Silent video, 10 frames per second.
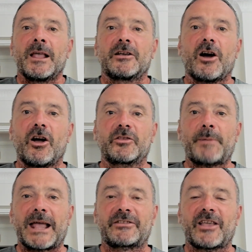
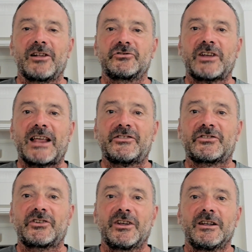Gasp, exhale,
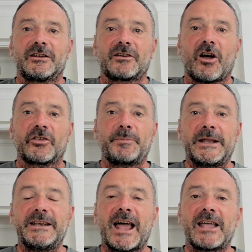chest, gasp,
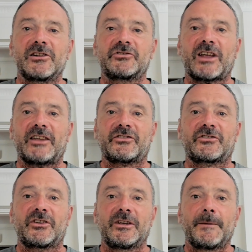inhale, chest.